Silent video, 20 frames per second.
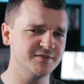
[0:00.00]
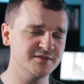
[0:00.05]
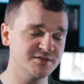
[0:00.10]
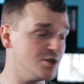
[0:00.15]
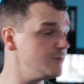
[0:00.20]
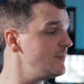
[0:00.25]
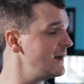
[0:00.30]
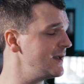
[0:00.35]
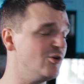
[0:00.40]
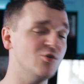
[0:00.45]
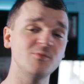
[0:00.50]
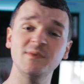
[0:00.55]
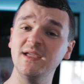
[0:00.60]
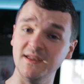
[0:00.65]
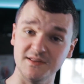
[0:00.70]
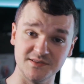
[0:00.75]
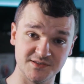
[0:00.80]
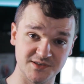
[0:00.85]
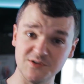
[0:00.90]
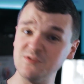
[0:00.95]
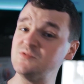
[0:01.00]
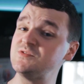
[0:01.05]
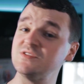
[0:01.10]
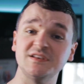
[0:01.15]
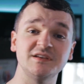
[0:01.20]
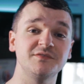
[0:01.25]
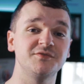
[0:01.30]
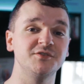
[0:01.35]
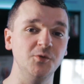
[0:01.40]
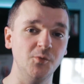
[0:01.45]
So by all means, use
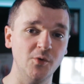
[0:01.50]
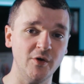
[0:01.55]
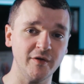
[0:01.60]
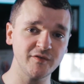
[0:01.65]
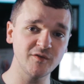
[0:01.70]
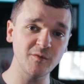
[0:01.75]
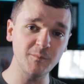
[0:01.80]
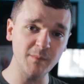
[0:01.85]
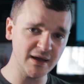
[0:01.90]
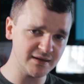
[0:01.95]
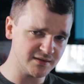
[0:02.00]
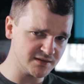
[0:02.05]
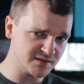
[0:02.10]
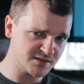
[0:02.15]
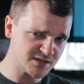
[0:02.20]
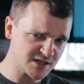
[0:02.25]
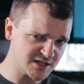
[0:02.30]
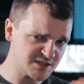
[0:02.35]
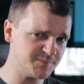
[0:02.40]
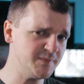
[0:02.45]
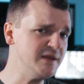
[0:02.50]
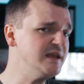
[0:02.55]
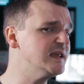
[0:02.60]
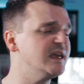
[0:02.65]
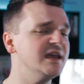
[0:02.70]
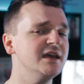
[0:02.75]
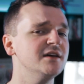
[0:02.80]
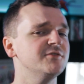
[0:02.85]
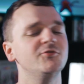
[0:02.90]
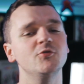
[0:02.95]
it if you want, but just be
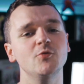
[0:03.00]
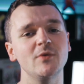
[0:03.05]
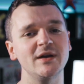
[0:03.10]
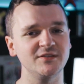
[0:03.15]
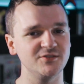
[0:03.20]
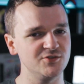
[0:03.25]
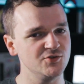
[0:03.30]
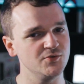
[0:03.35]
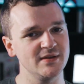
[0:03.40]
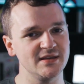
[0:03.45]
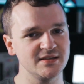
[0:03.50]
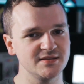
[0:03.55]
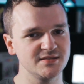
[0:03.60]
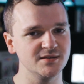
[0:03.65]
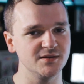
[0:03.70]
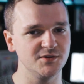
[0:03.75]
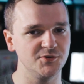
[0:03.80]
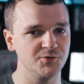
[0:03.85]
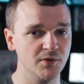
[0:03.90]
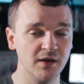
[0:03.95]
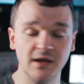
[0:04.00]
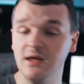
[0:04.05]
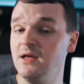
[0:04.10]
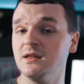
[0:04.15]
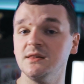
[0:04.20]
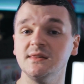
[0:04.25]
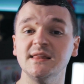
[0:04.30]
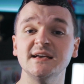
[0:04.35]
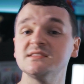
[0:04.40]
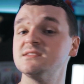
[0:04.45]
careful when doing so,
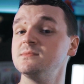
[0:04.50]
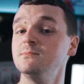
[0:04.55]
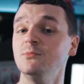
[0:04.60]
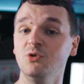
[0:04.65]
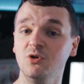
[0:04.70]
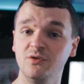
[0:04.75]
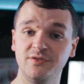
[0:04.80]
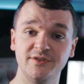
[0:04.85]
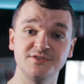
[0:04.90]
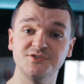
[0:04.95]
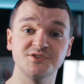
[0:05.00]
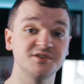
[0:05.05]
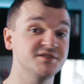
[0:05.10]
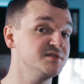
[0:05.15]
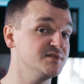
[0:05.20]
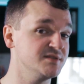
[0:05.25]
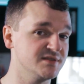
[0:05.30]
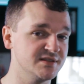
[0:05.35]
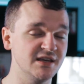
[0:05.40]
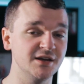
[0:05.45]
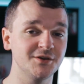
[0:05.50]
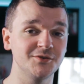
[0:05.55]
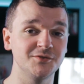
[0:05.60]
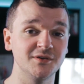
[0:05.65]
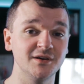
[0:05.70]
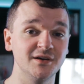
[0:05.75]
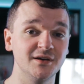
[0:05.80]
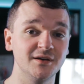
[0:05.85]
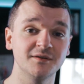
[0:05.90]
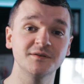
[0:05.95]
lest more than just the
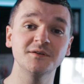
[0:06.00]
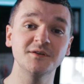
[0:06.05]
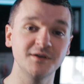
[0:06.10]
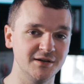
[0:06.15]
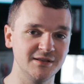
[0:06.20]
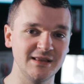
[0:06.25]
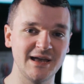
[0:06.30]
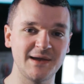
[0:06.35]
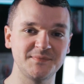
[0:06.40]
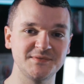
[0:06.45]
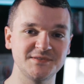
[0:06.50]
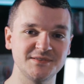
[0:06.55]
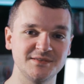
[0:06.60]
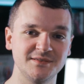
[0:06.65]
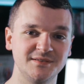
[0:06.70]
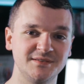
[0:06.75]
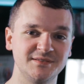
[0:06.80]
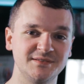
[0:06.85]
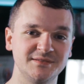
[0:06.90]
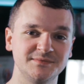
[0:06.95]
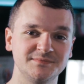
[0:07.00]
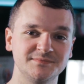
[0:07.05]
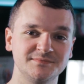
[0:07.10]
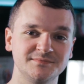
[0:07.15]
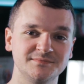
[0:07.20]
Sakuga collapses.